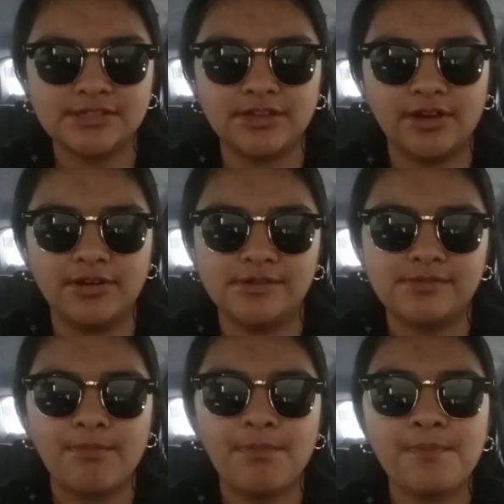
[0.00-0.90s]
So
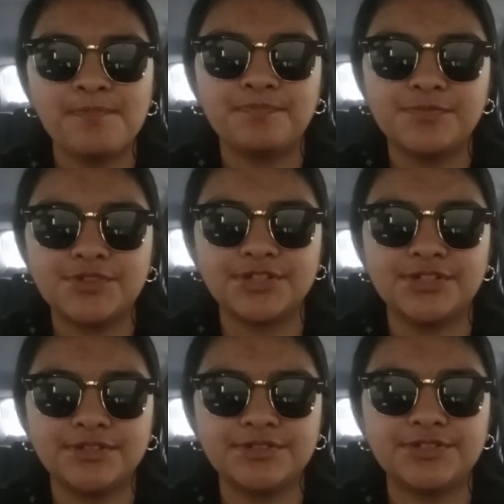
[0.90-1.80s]

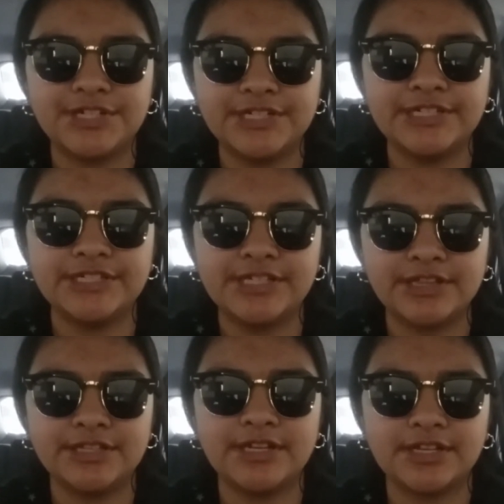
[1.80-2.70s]
try, trying to
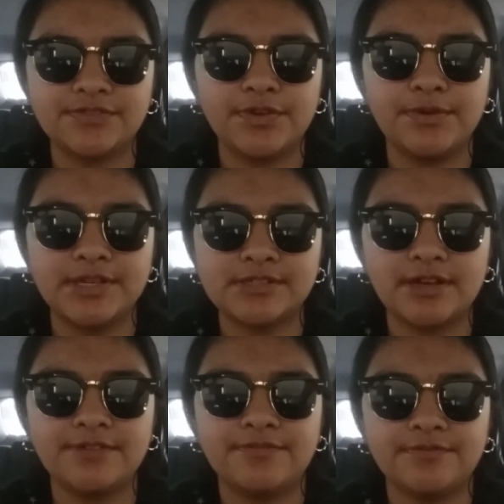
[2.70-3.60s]
take the next few weeks
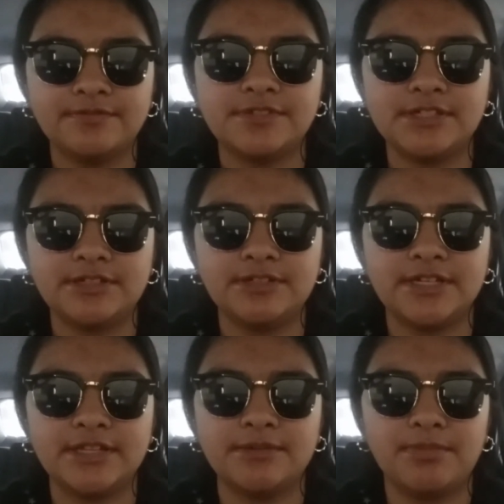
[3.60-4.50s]
off still
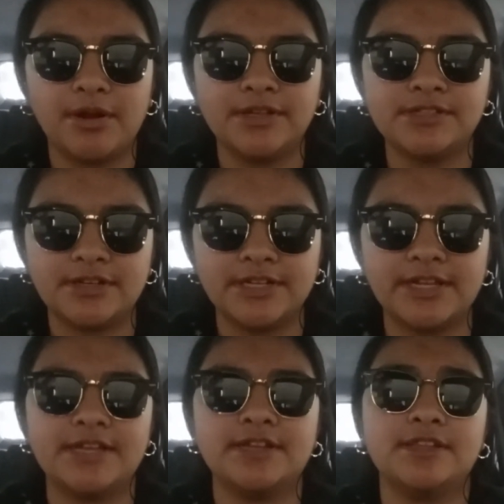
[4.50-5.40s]
and then probably start
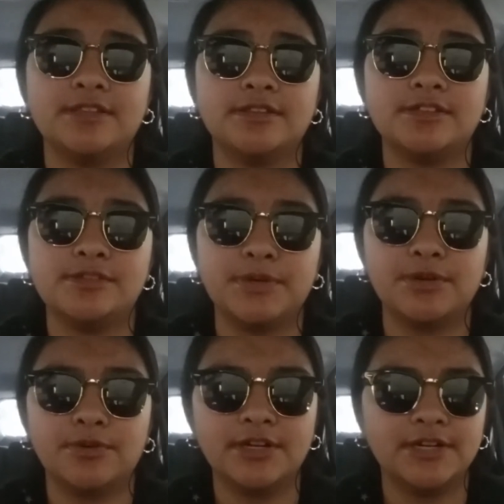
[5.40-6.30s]
again in the spring
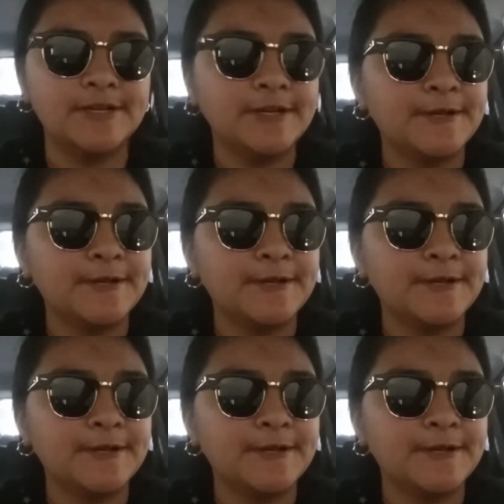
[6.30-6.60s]
quarter.